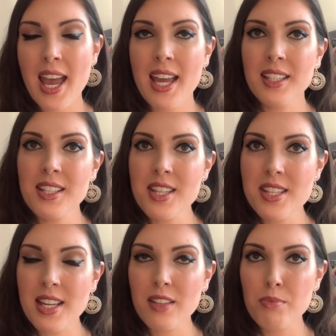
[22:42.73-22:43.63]
And
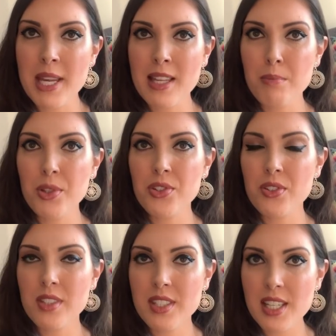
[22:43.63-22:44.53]
instead of being able
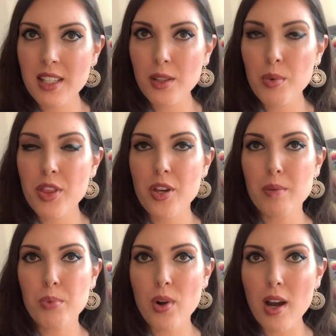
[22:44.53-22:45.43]
to deal with
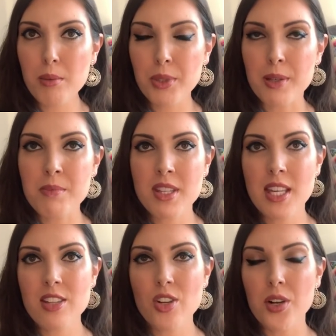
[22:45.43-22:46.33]
their problems,
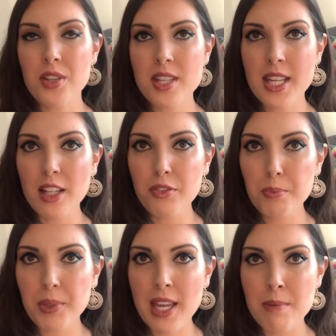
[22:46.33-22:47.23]
they start
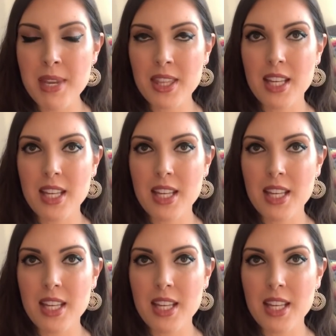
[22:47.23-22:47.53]
self-blaming,